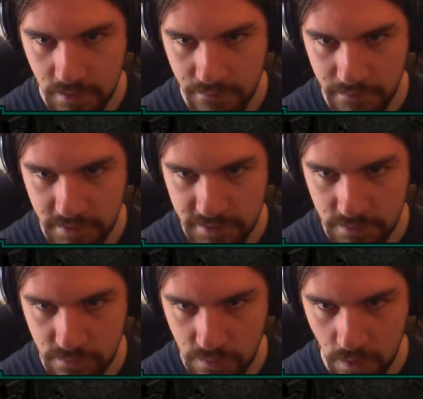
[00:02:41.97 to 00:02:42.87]
the
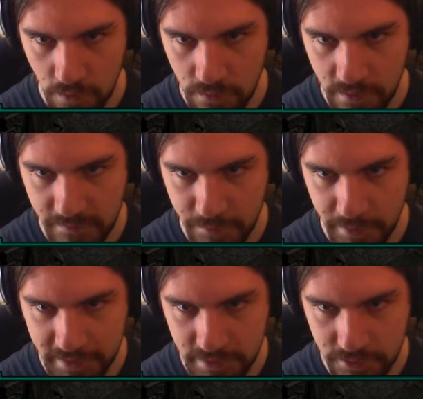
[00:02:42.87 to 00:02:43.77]
first row of
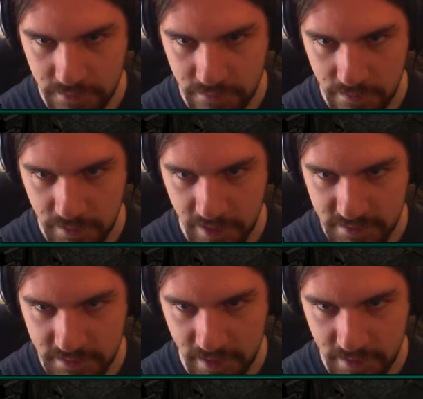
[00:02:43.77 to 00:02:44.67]
pixels from that
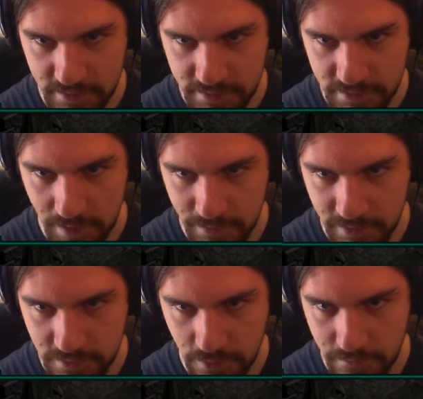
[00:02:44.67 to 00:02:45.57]
second step
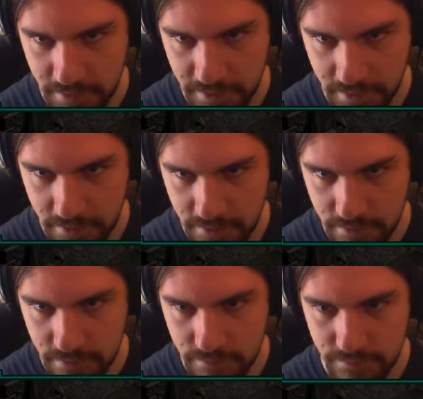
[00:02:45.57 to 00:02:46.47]
that's over here.
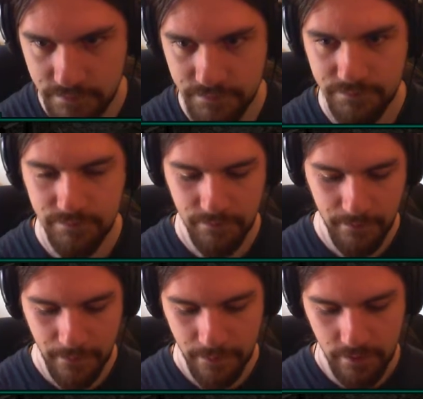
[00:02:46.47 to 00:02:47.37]

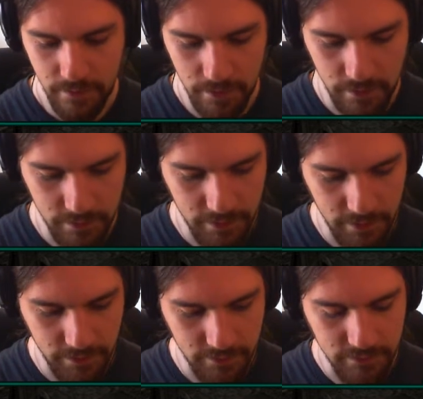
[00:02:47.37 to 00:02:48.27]

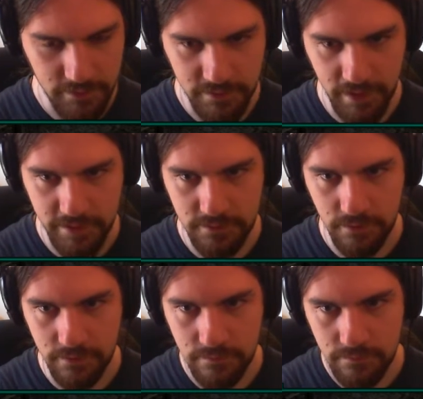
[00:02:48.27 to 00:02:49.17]
And the next
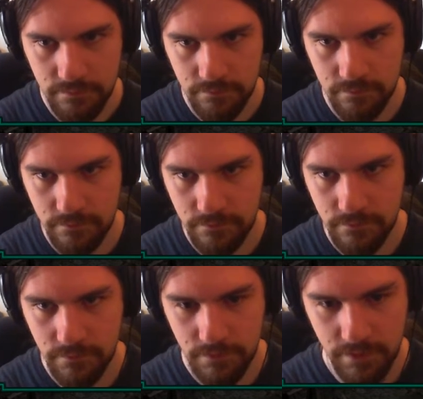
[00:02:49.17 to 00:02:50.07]
one,
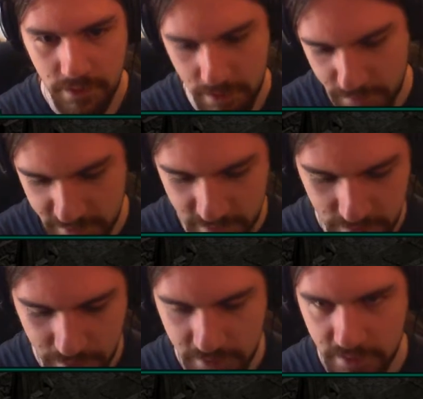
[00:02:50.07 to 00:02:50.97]
I missed it,
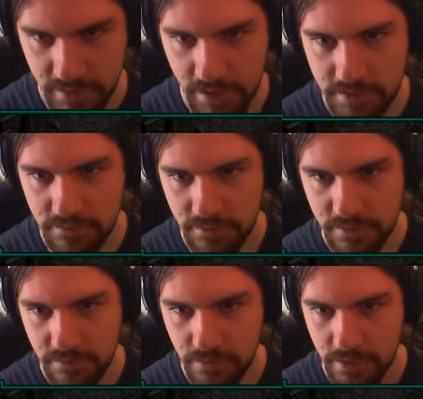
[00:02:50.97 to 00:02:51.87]
but the next
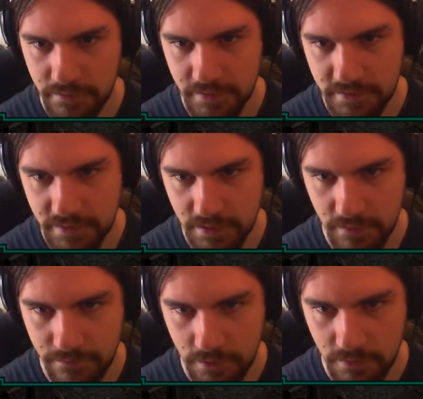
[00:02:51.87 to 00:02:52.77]
one where we see the
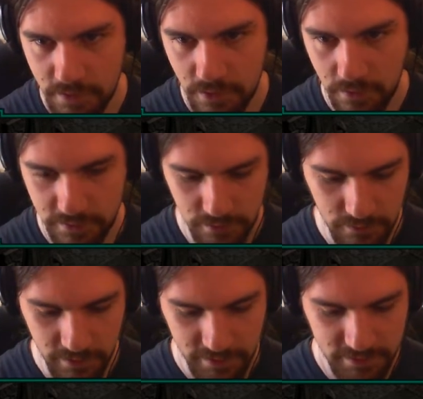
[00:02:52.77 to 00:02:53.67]
full one also
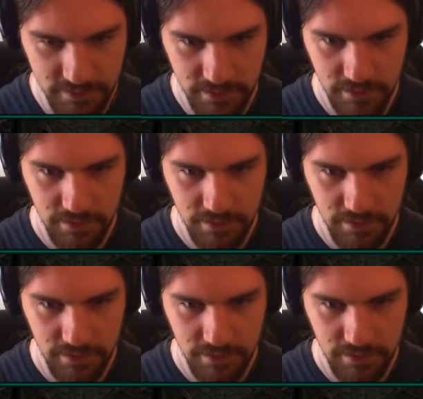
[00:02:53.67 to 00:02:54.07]
works.